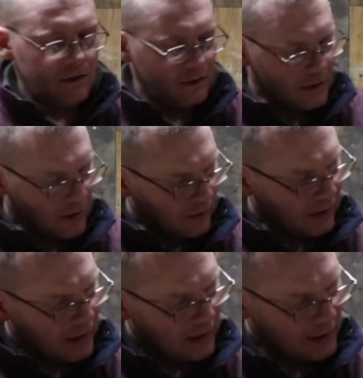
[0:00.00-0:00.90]
Now we'll
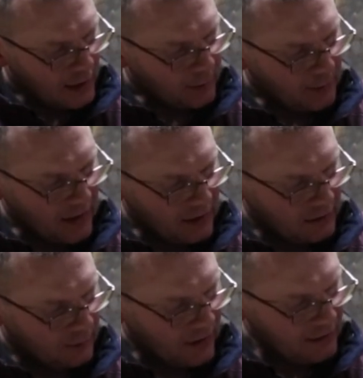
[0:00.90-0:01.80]
clip it back into
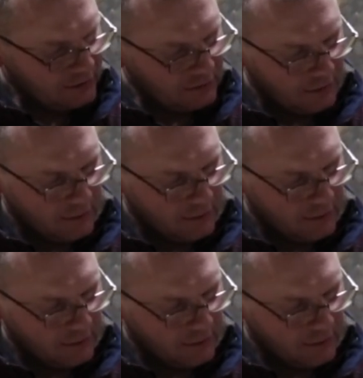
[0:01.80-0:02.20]
place.